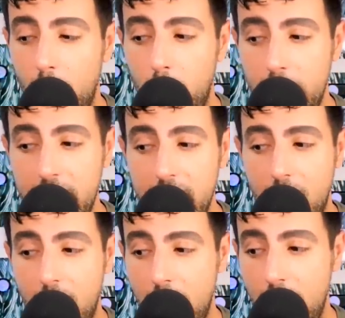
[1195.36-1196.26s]

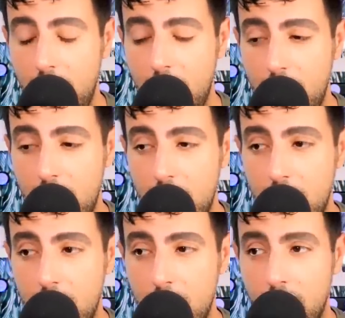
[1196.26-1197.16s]
we
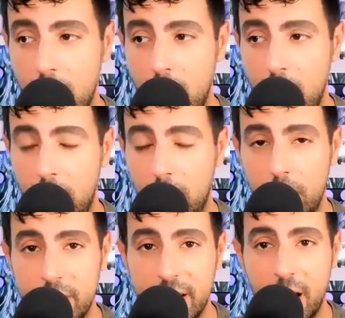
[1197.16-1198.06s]
are
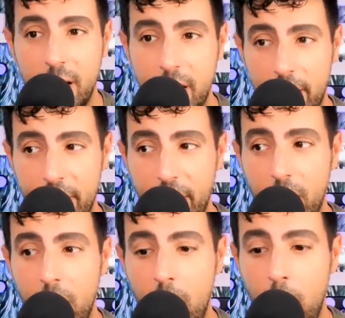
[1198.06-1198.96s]
closing
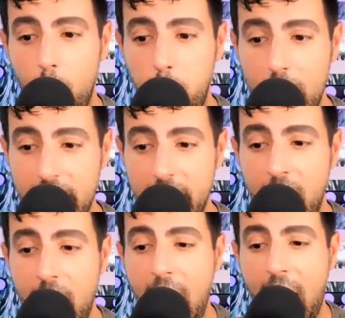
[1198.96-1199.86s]
another
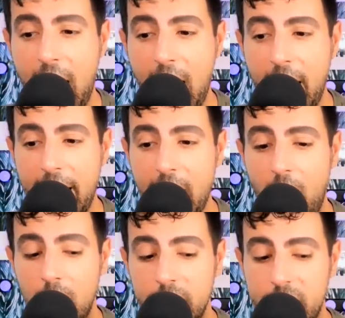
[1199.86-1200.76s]
week. I
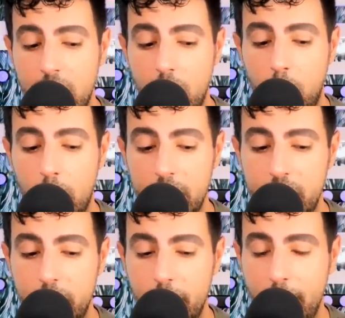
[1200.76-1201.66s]
also
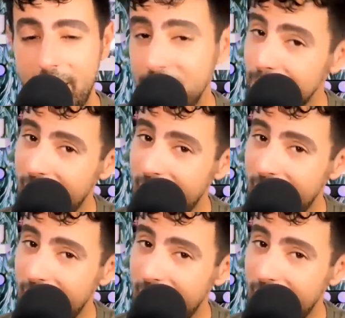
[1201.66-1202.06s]
want to remind you